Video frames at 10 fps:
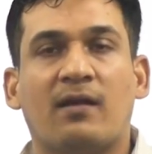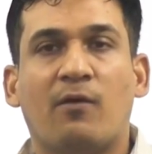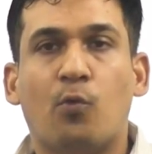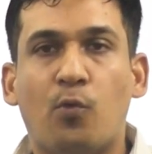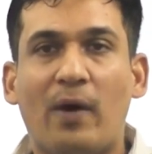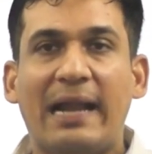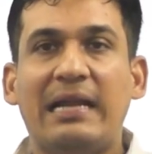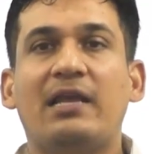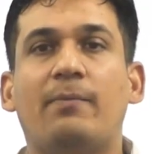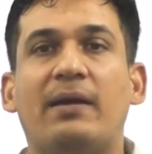
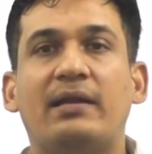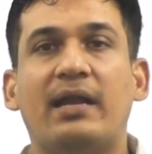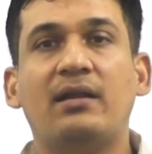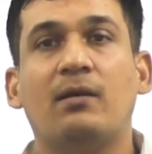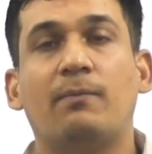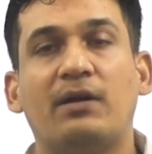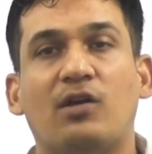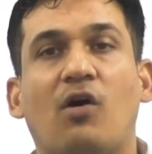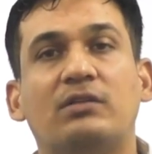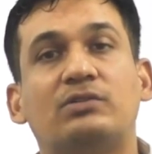widely abundant but
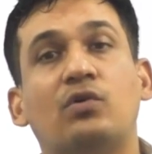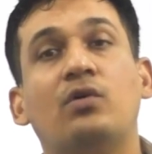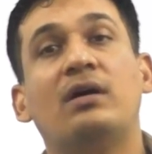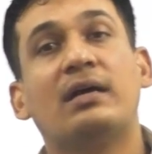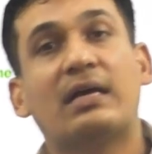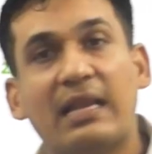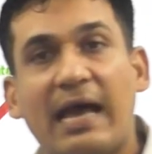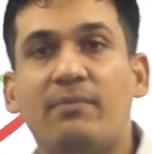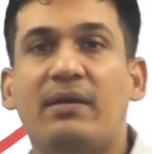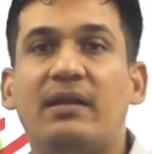also
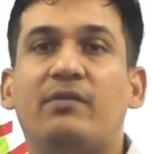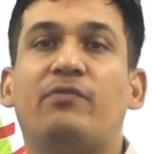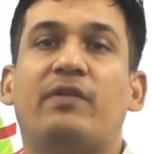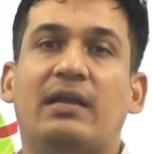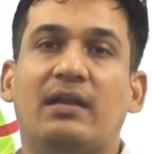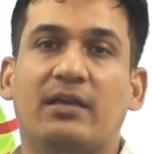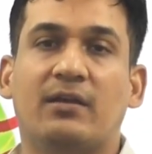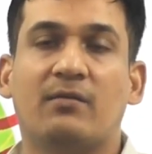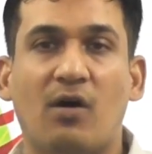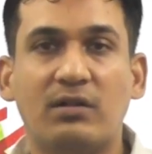climate
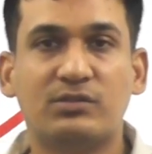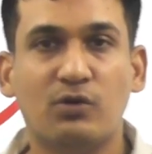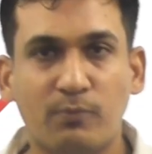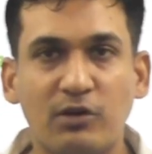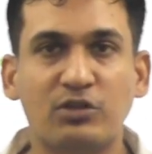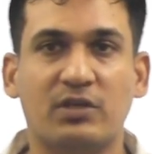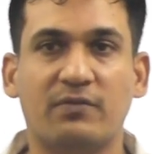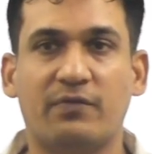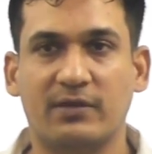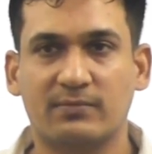friendly, also
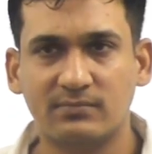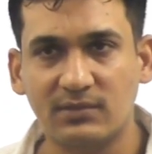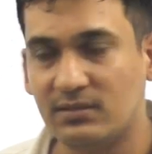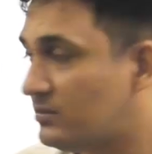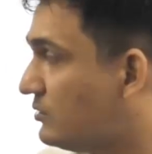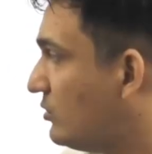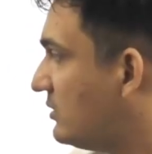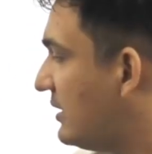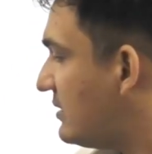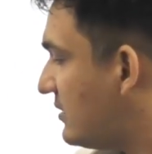pollution free. So
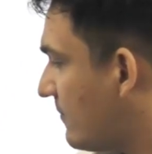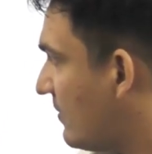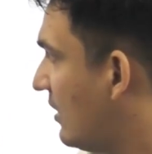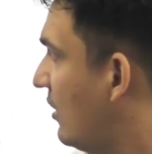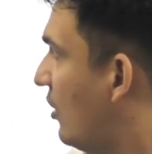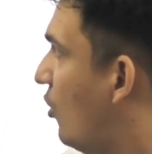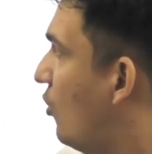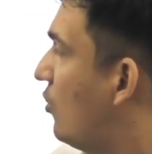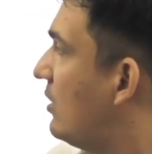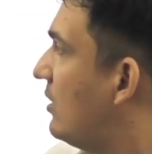this
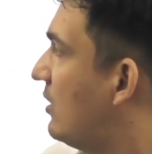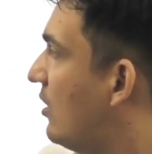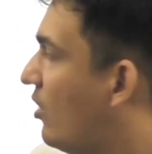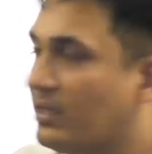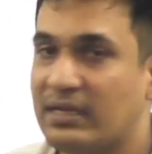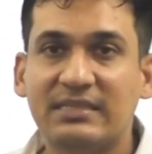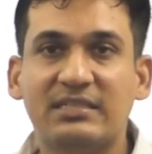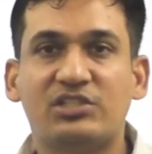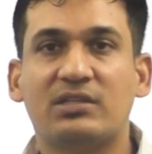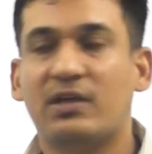whole
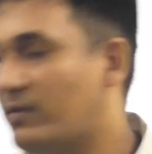organization, the